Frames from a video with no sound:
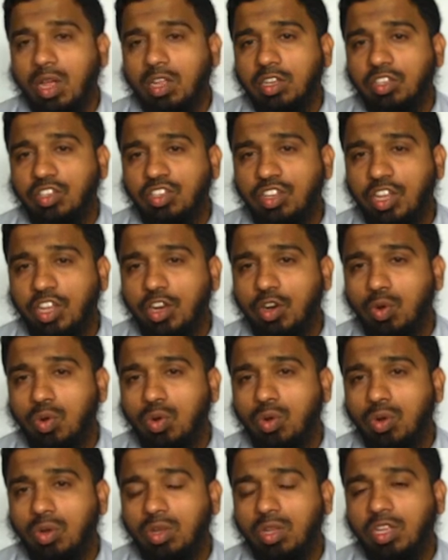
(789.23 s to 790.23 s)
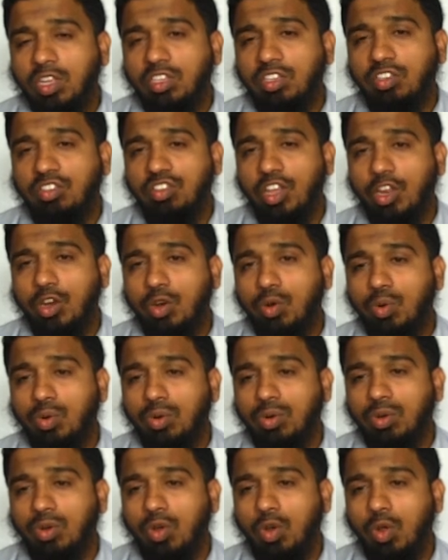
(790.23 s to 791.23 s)
0 is 0,
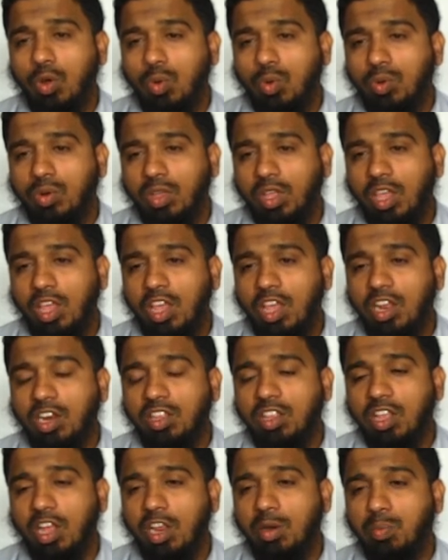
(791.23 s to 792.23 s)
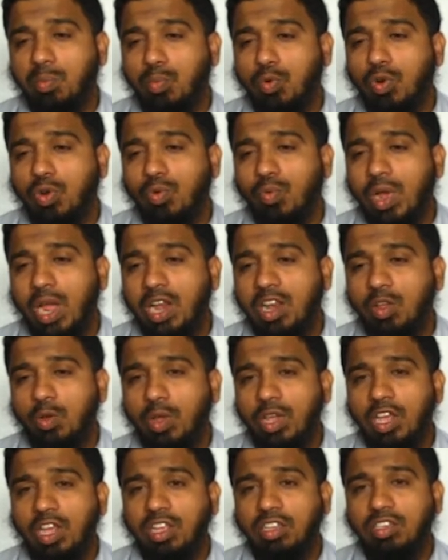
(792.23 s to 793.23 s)
no, here the input value
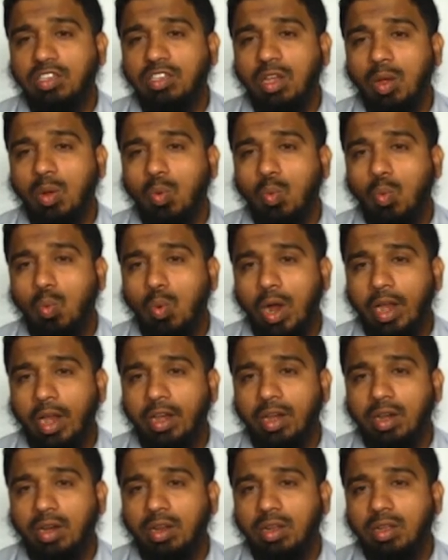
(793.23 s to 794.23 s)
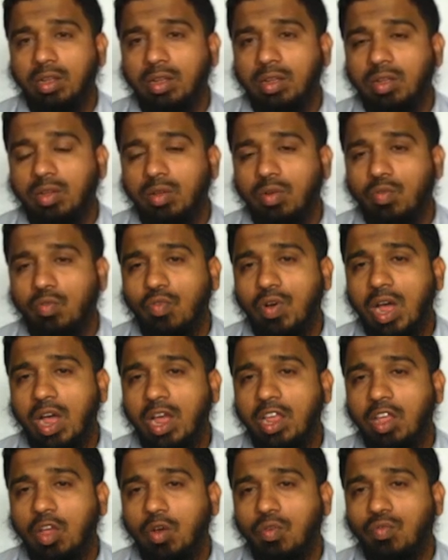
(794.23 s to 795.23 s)
is 1,
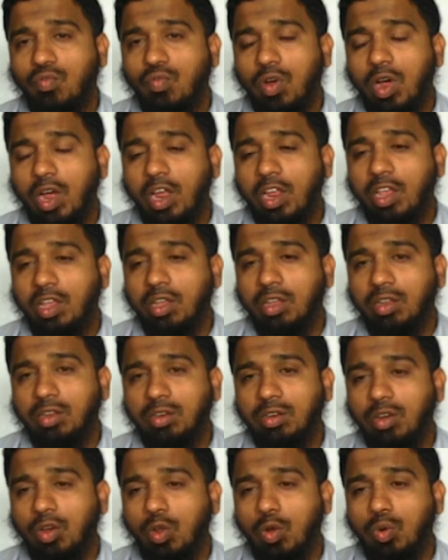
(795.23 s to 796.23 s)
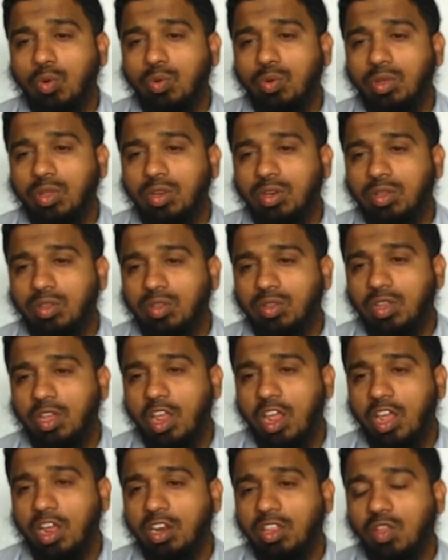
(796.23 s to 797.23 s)
y of y, no,
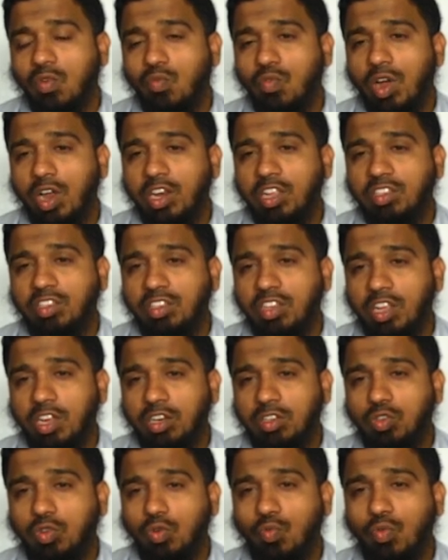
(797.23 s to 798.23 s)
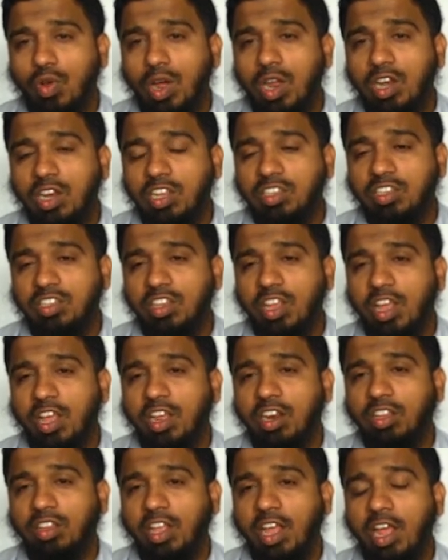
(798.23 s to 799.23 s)
here the 1 is there. So, 1 is
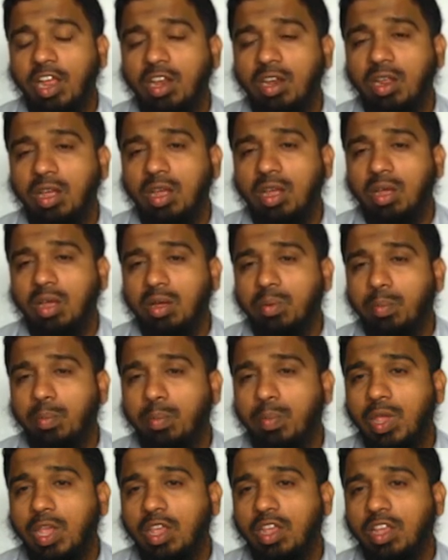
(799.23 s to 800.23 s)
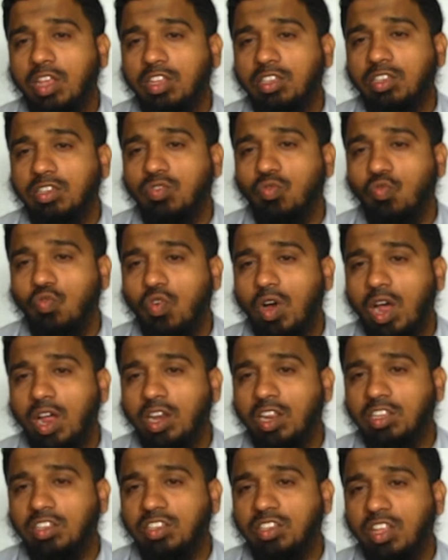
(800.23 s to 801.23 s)
there, then B is
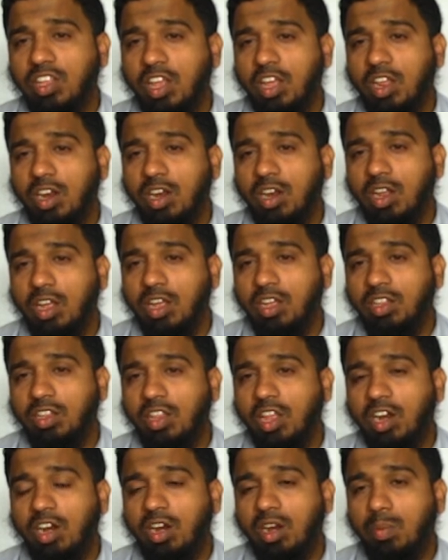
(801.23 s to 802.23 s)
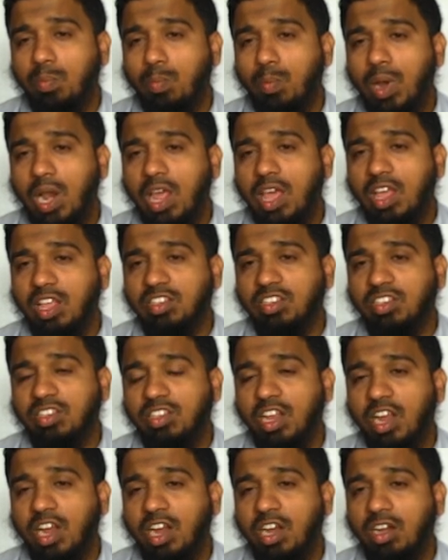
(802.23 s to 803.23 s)
1 is there, then replace
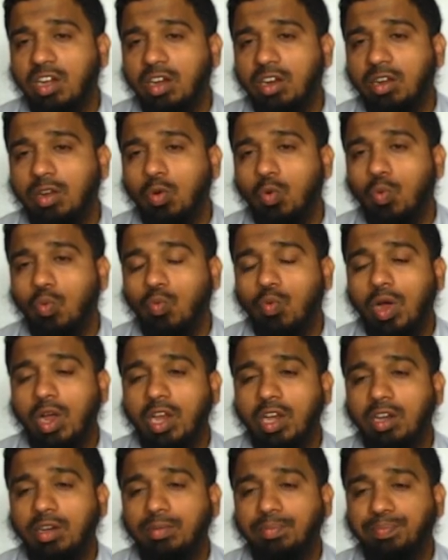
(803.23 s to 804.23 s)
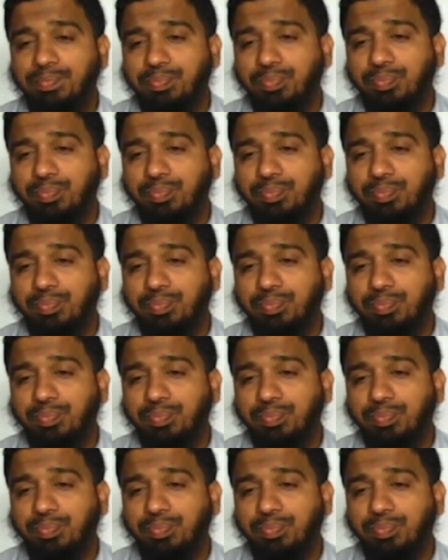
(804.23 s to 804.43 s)
that 1